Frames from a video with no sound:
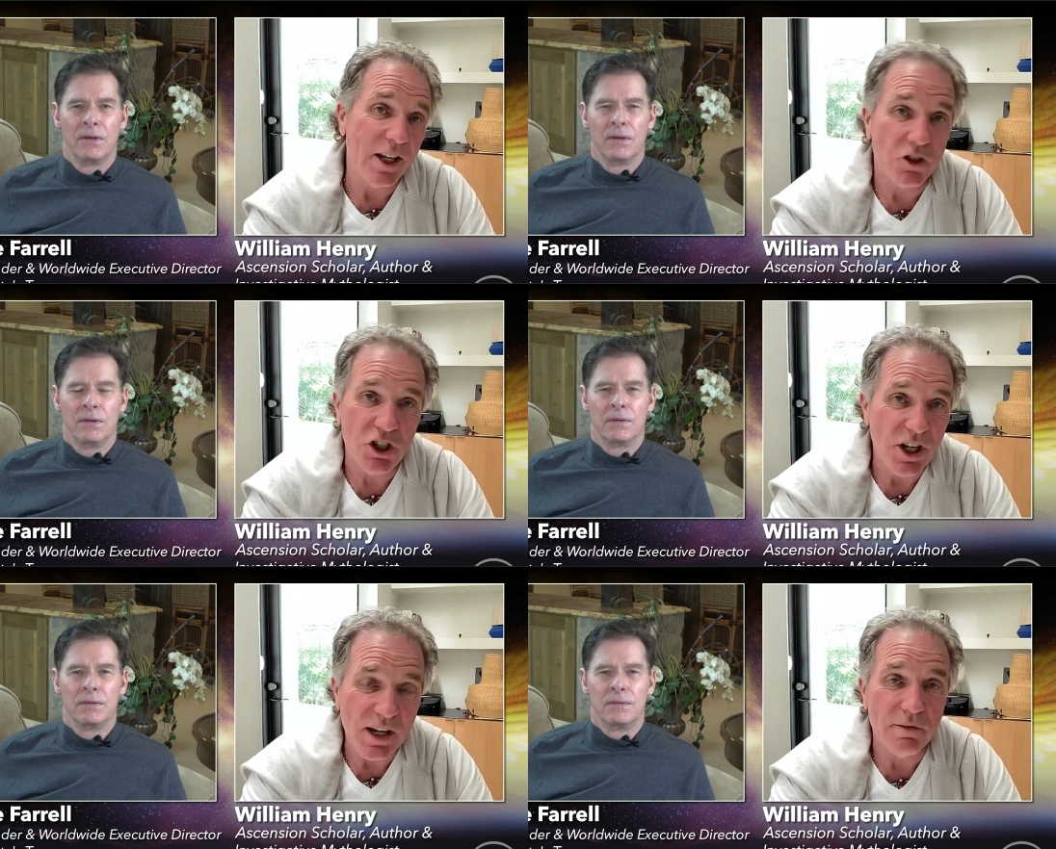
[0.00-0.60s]

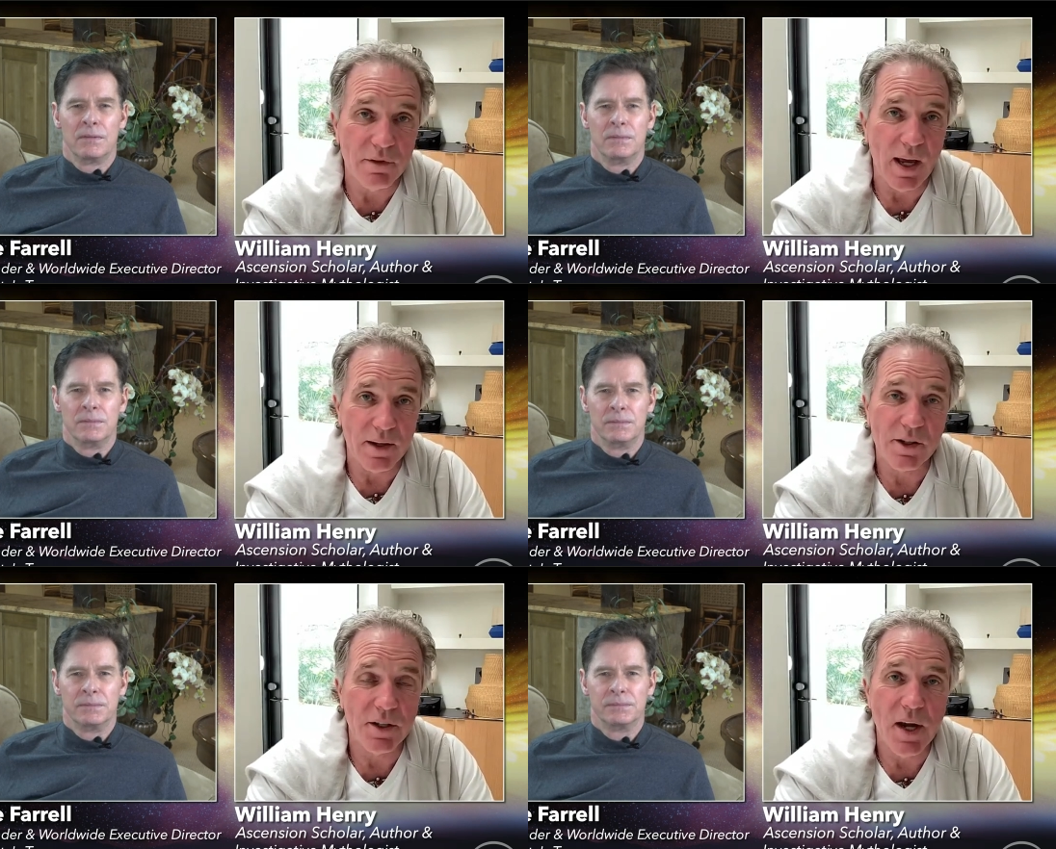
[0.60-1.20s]
Speaker 1: achieved
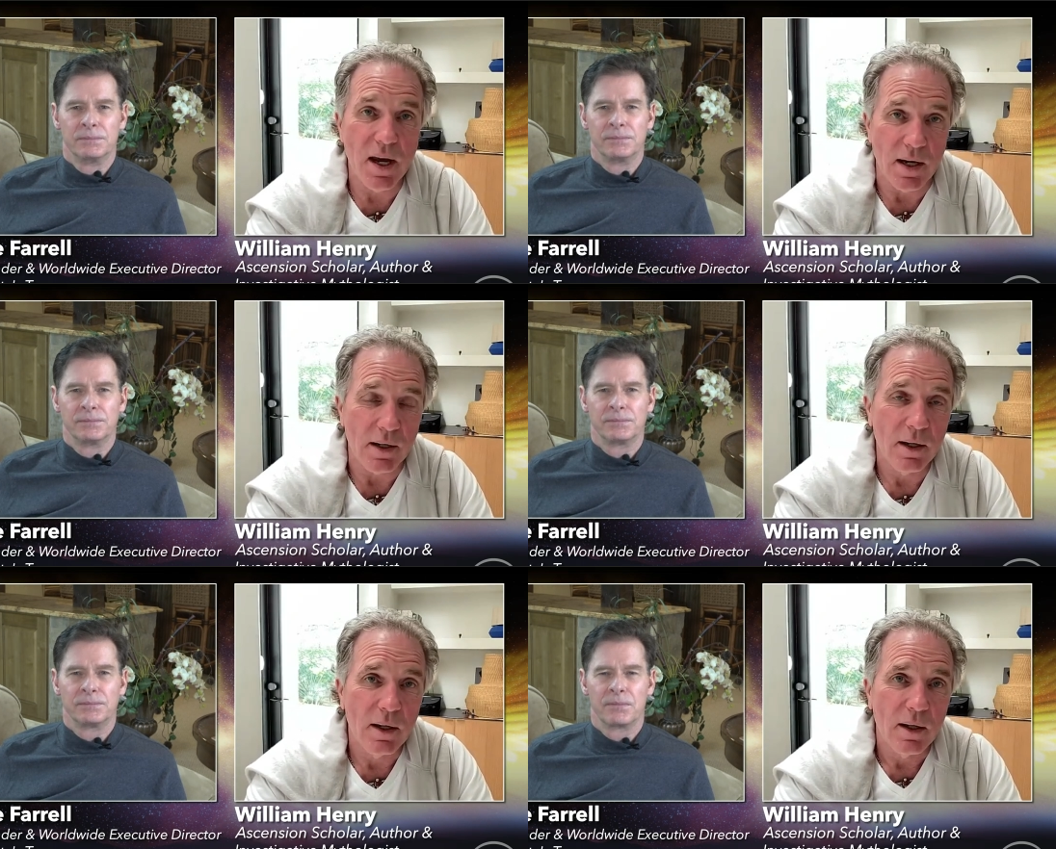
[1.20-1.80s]
that state.
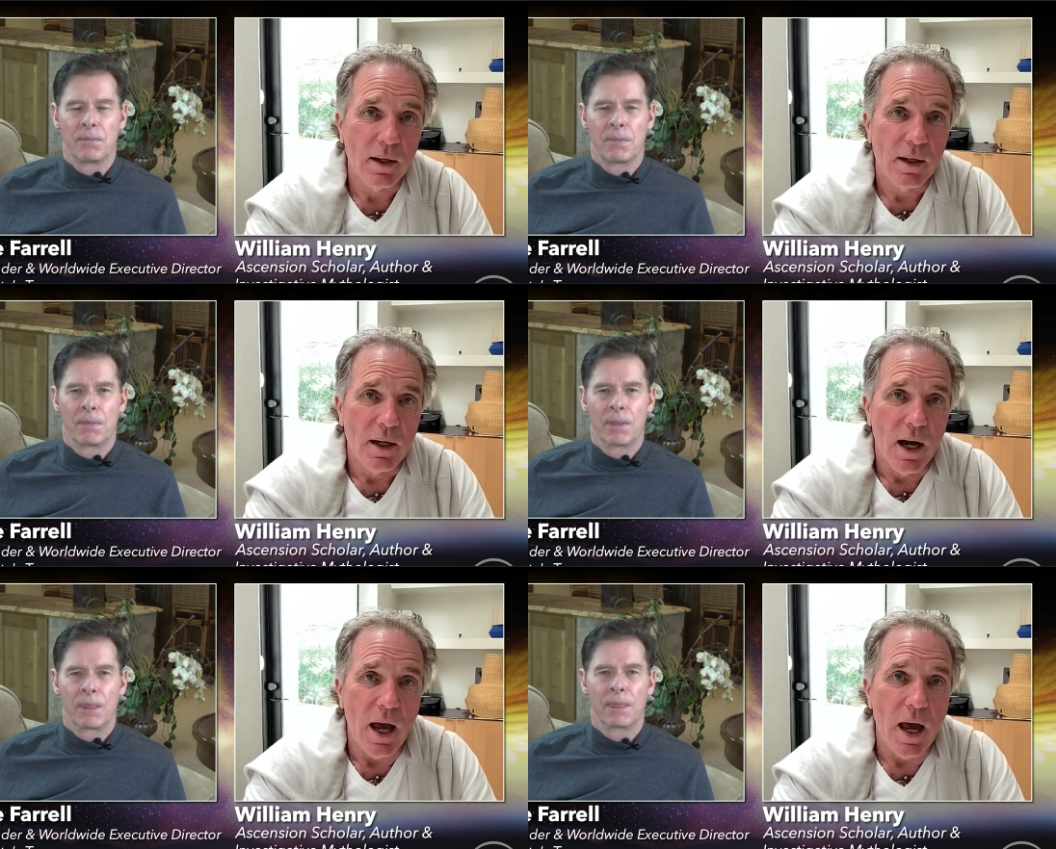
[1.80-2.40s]

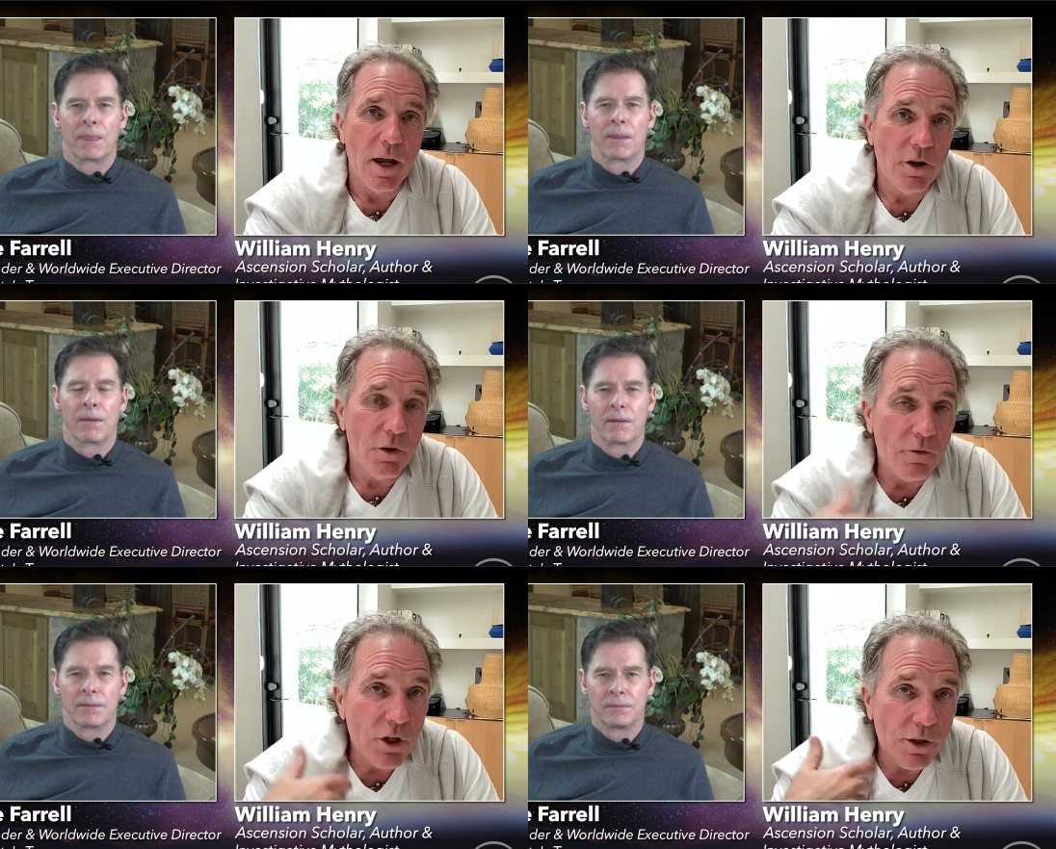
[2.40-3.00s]
And
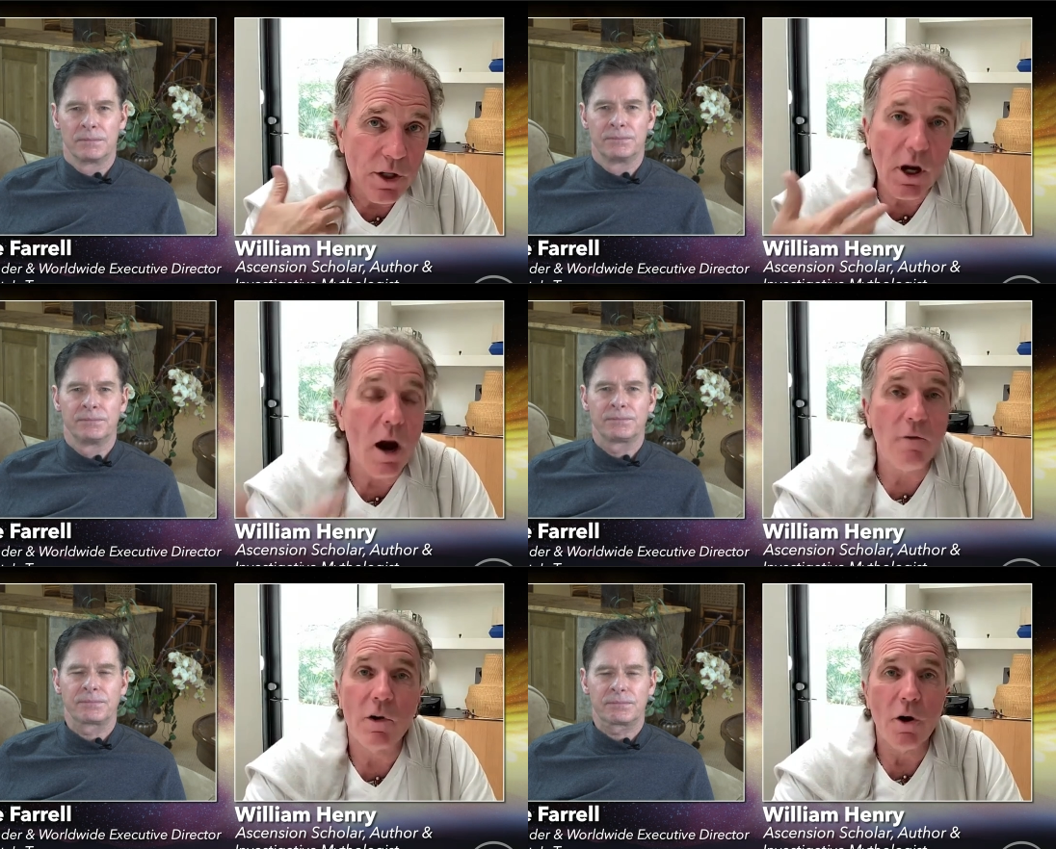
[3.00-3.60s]
you've just
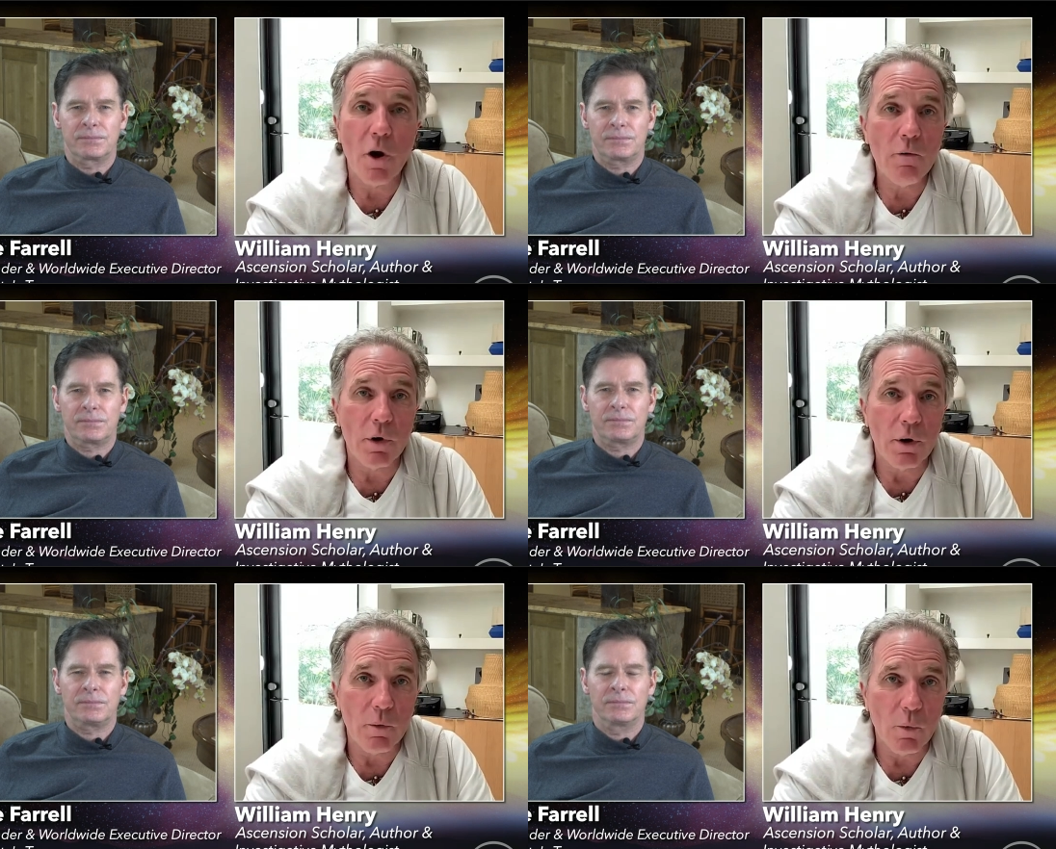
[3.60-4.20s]
covered it
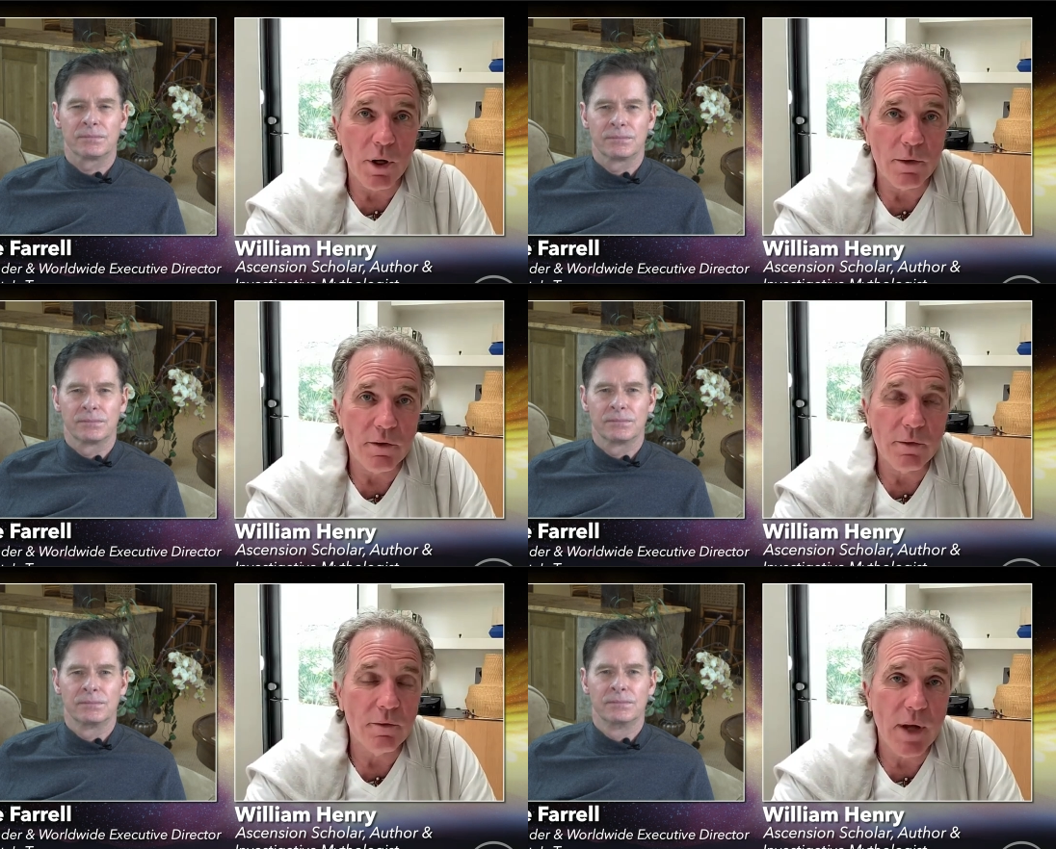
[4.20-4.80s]
over with
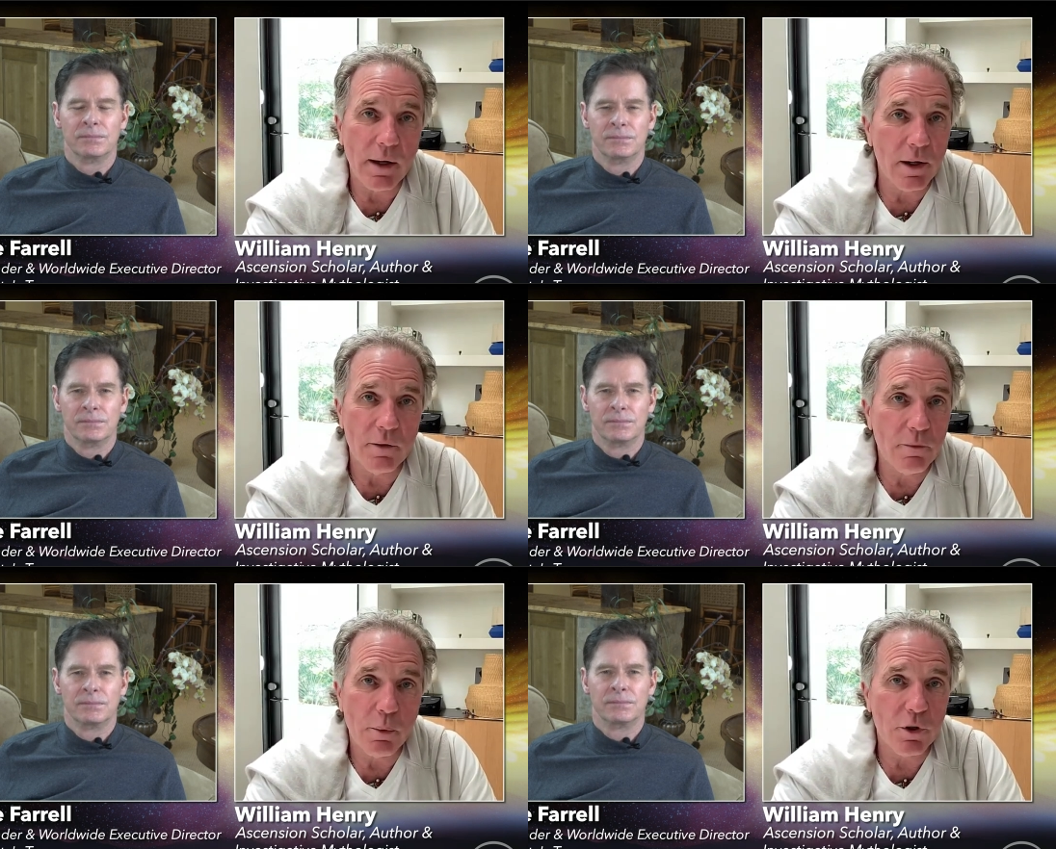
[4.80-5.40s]

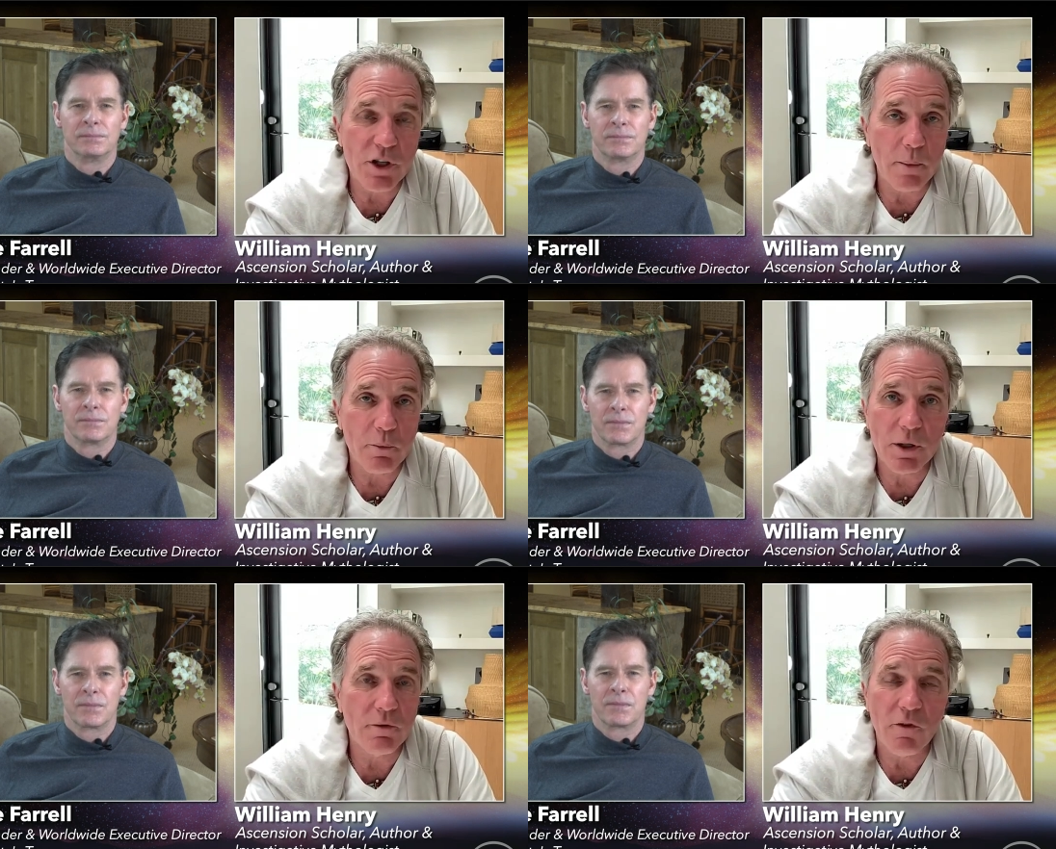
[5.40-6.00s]
negative perception,